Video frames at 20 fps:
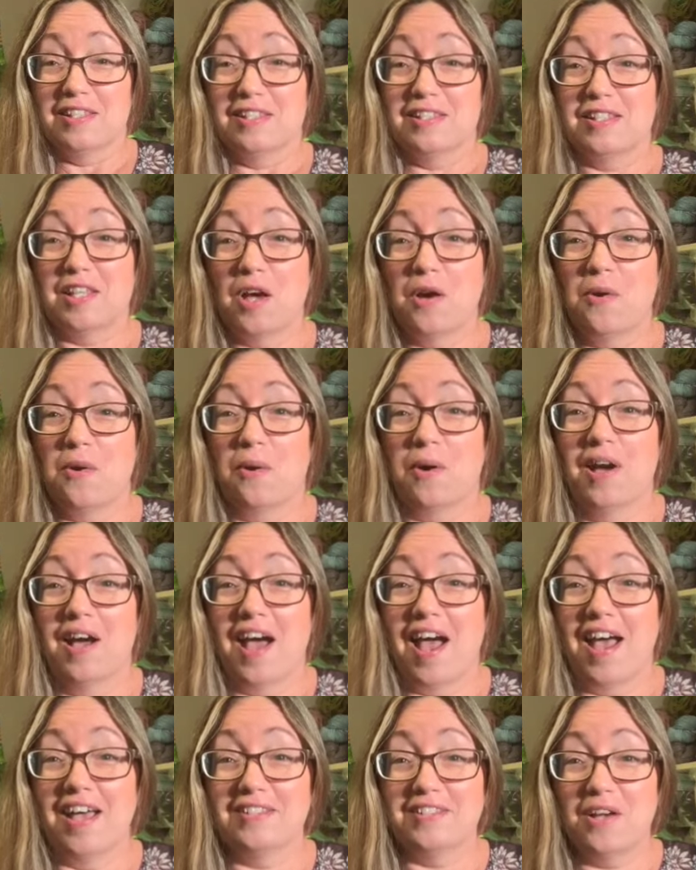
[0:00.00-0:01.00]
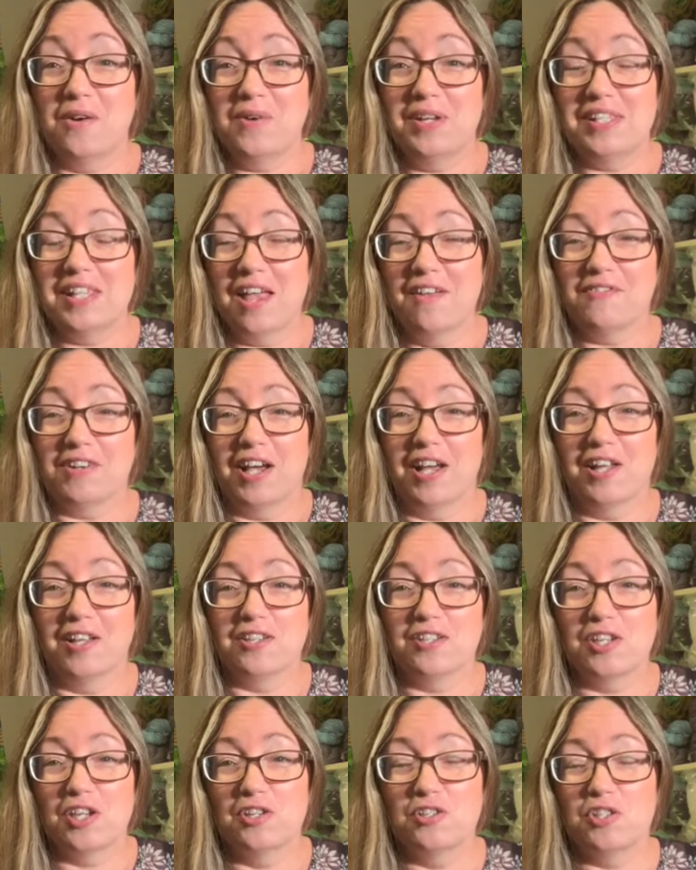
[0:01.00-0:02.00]
So, as always, I've got
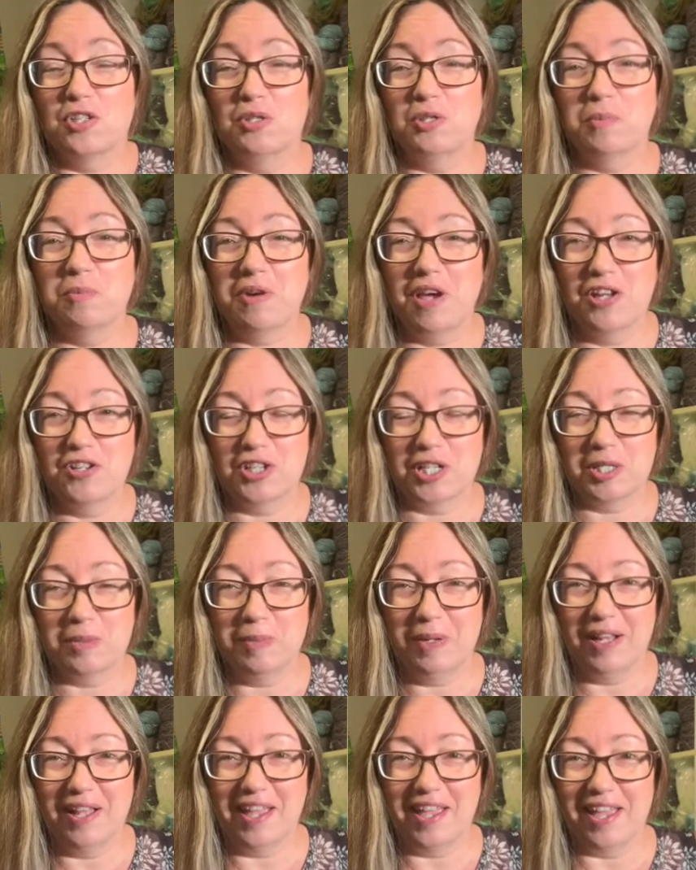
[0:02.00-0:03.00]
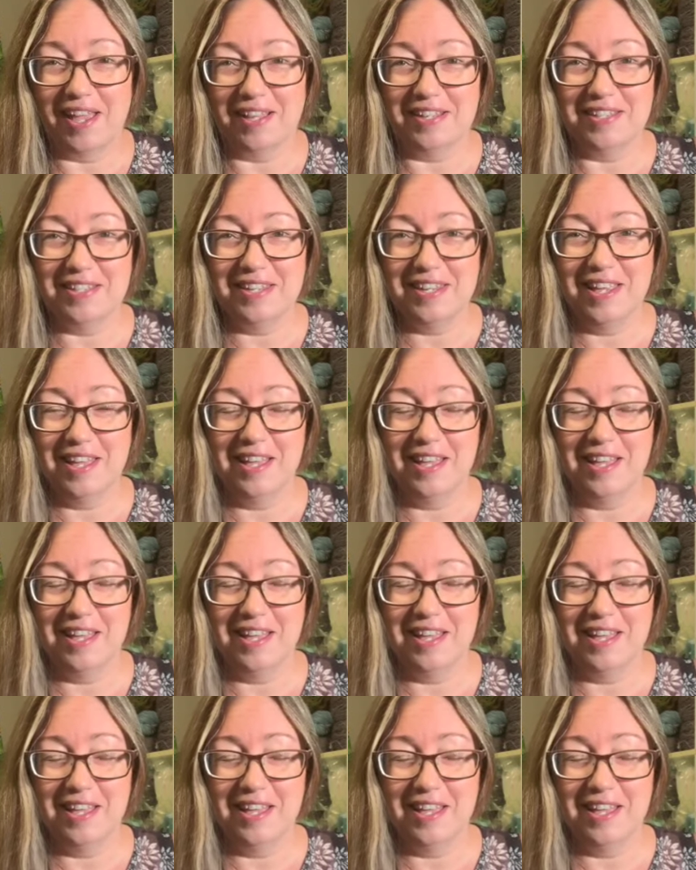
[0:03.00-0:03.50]
2 new projects planned.